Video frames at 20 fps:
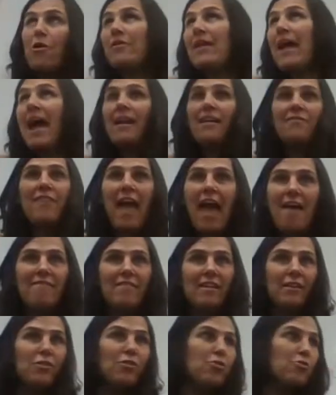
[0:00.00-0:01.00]
thrown
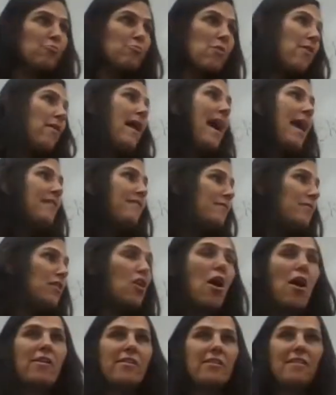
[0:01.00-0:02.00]
out of heaven, thrown
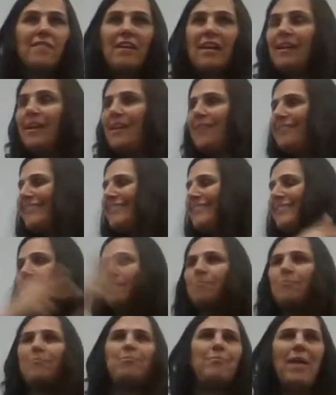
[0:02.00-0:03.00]
out of the Garden of
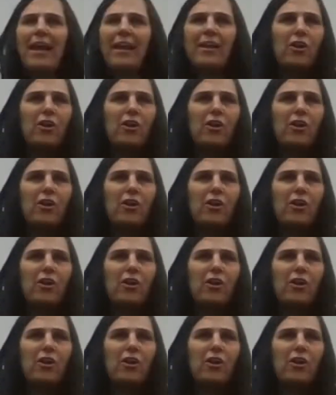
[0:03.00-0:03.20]
Eden.